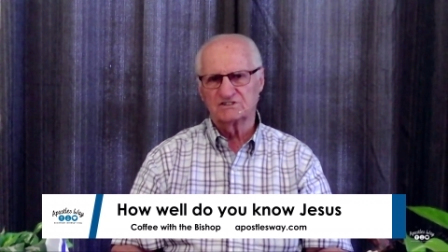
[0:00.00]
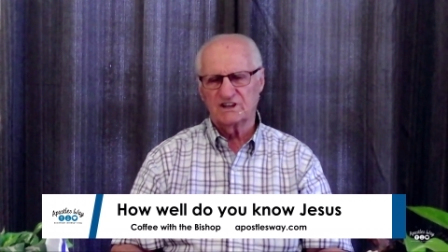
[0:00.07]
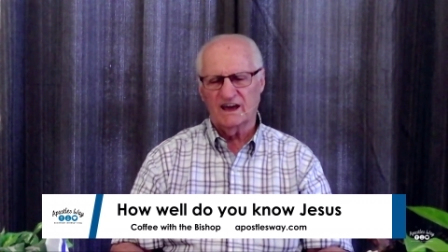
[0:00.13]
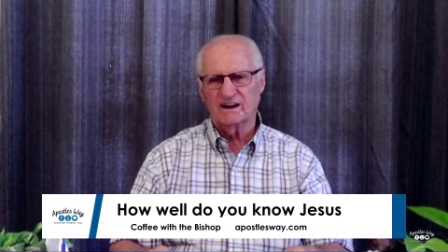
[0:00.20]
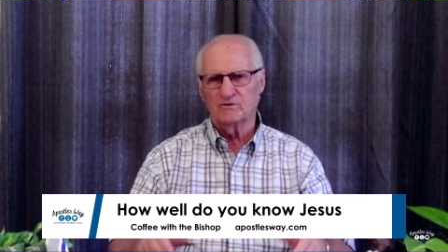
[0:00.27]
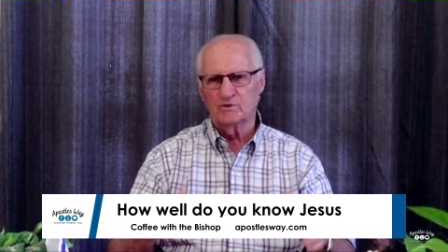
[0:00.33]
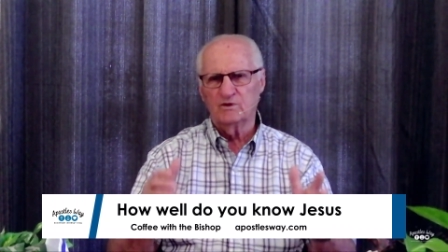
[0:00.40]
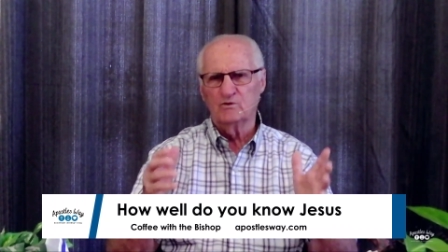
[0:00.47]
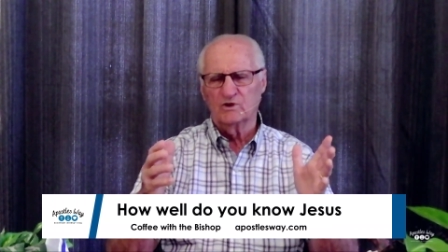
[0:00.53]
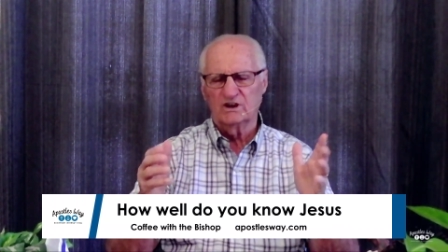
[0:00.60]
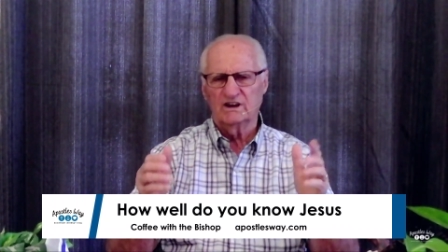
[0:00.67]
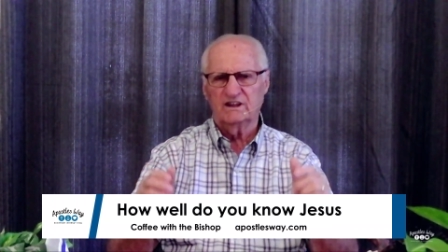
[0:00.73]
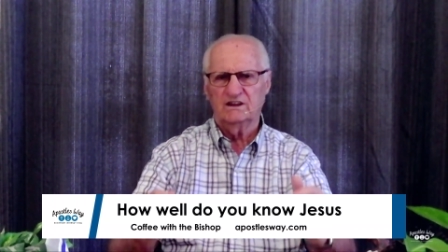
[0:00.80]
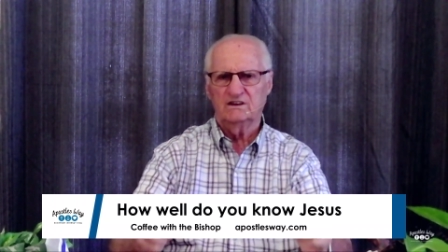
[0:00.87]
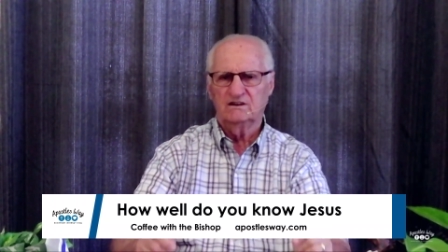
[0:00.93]
How do we
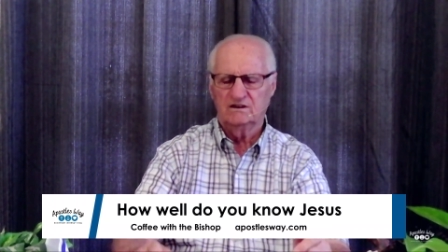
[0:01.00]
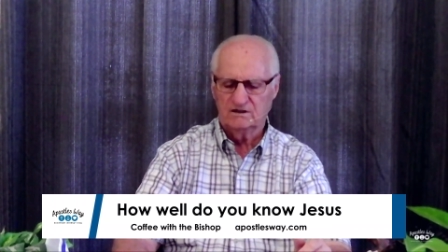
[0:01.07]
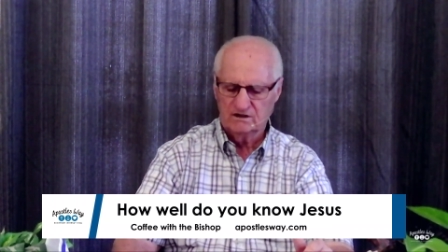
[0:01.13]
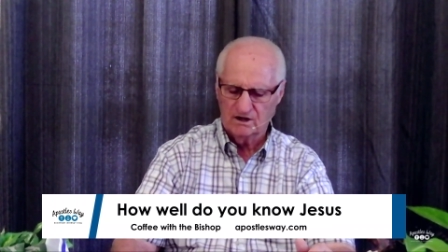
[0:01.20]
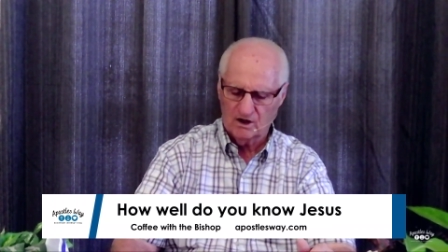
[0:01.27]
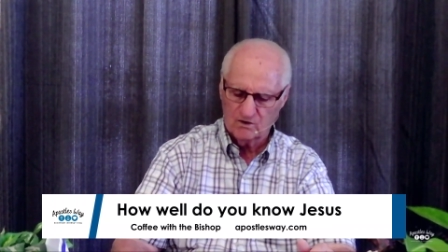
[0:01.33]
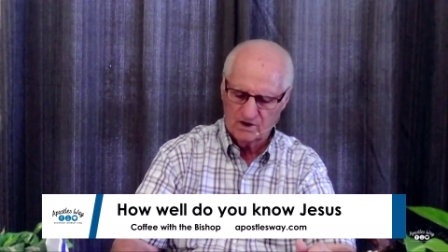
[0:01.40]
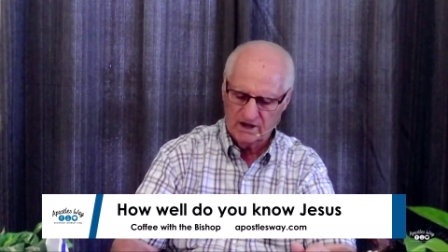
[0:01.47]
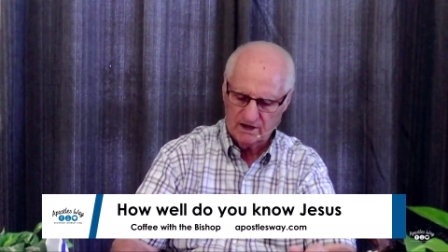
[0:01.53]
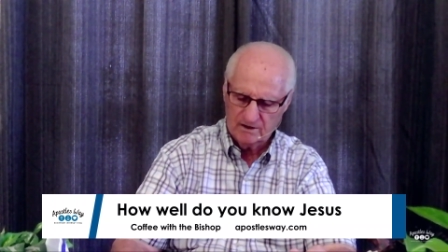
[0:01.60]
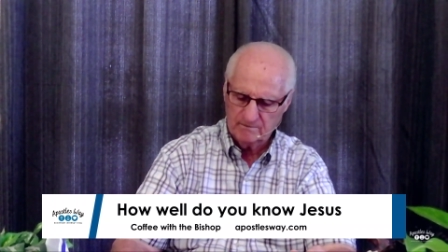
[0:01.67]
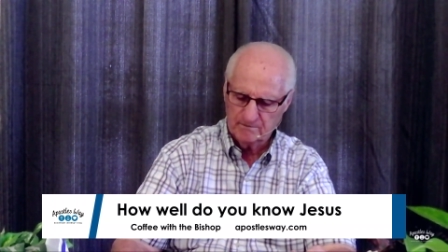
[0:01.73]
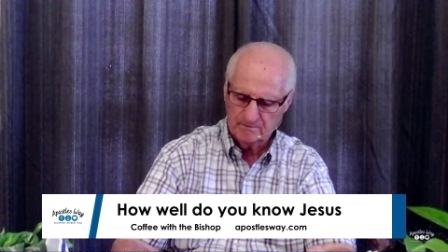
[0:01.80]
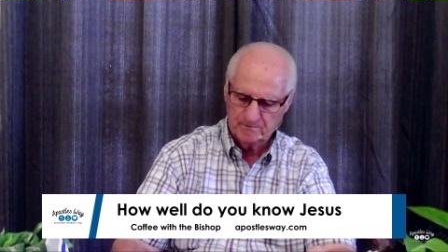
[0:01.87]
really know Him?